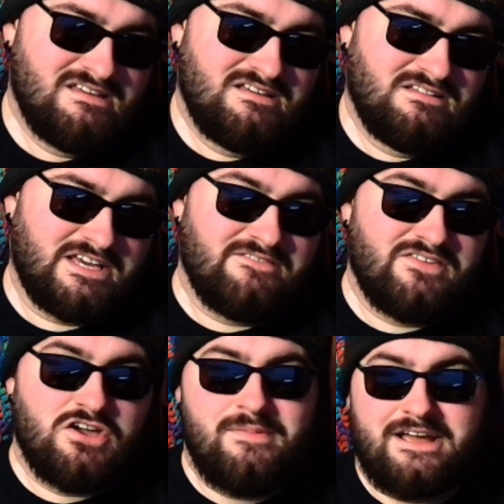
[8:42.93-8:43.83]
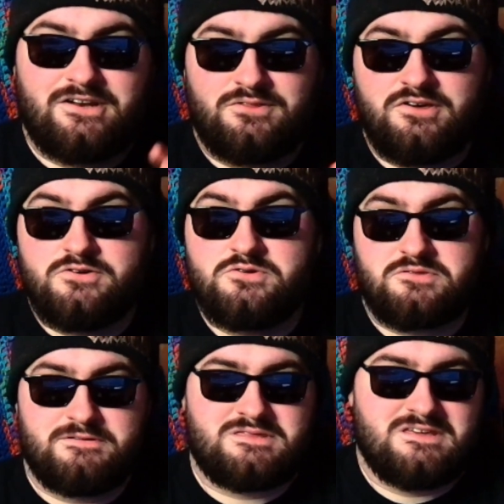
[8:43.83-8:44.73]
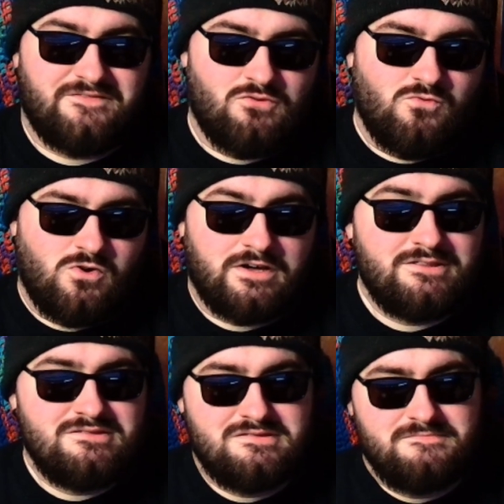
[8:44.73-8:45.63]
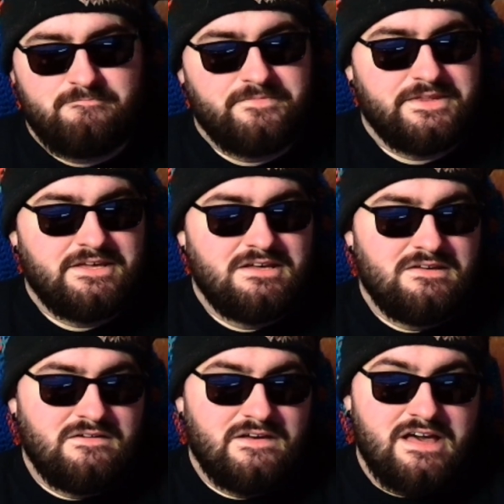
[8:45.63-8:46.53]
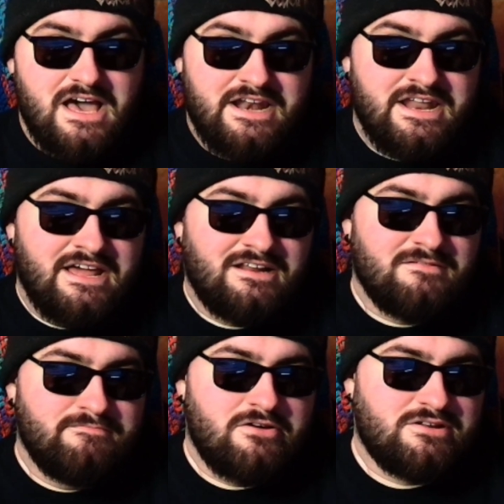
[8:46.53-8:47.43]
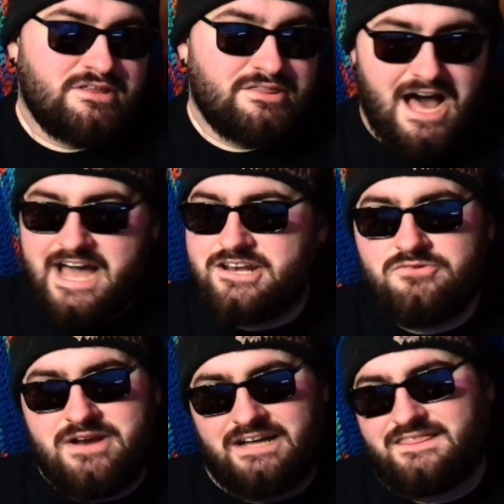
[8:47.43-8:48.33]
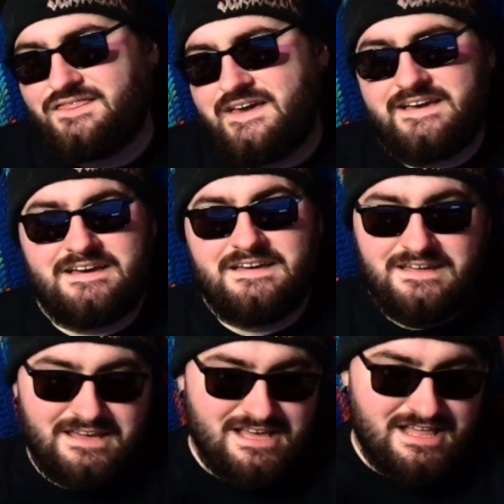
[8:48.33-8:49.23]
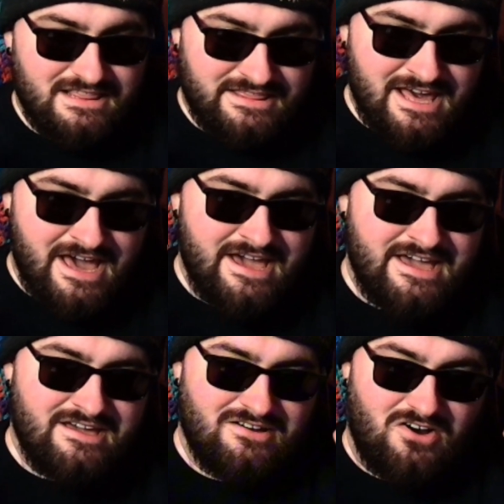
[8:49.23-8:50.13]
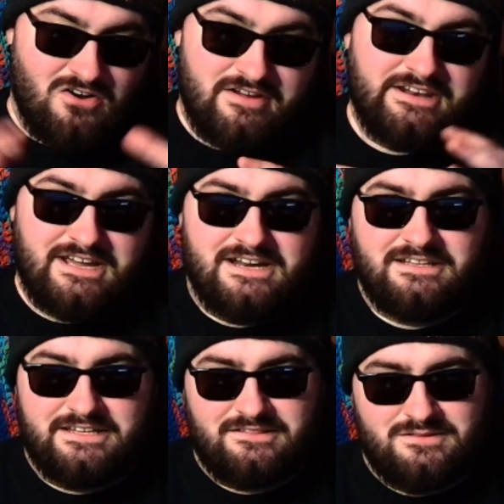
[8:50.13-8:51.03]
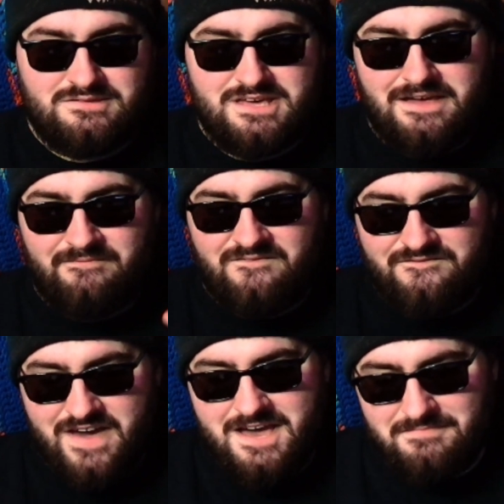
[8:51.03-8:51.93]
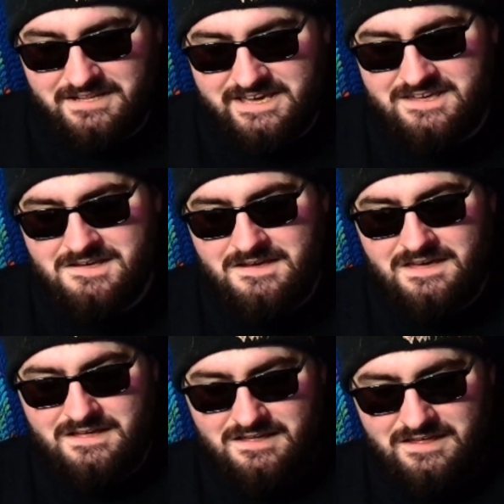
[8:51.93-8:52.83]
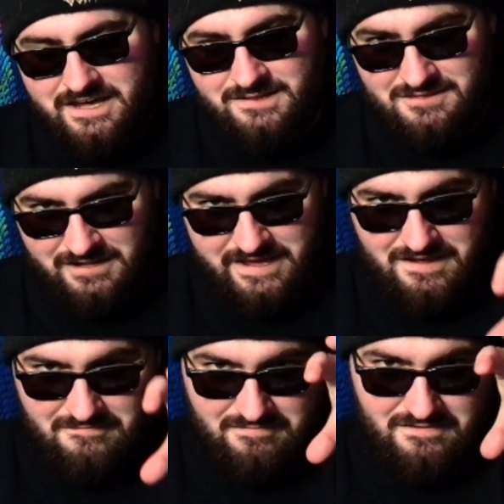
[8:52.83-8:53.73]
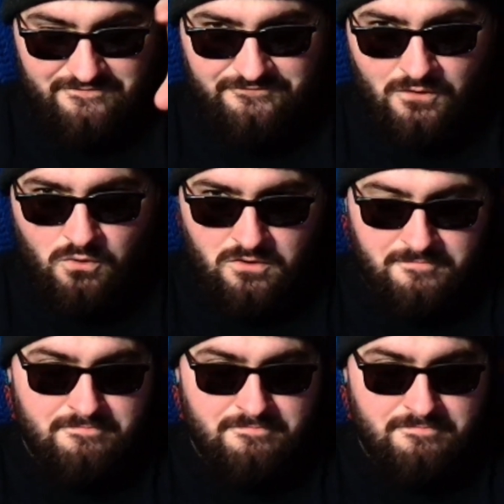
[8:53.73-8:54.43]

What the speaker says: like if you go back to those specific ones, and then compared to this, I do not think they are in kind of like the same family. It's like four